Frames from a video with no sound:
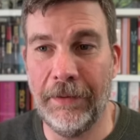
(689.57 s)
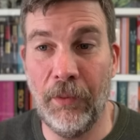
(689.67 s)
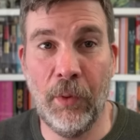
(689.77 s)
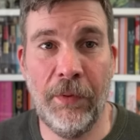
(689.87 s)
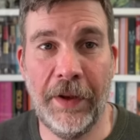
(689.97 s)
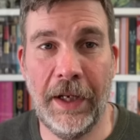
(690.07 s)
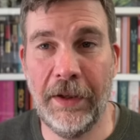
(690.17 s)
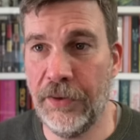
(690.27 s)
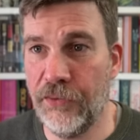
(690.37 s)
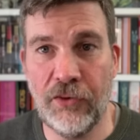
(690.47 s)
author
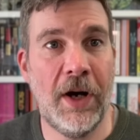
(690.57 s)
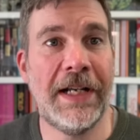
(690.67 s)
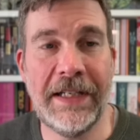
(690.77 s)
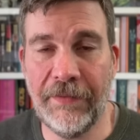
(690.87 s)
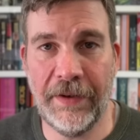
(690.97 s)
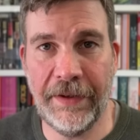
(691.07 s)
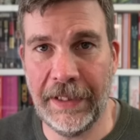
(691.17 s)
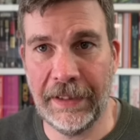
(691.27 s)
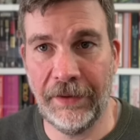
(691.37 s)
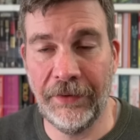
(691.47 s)
who's trying different
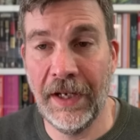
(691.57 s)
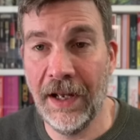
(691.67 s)
things.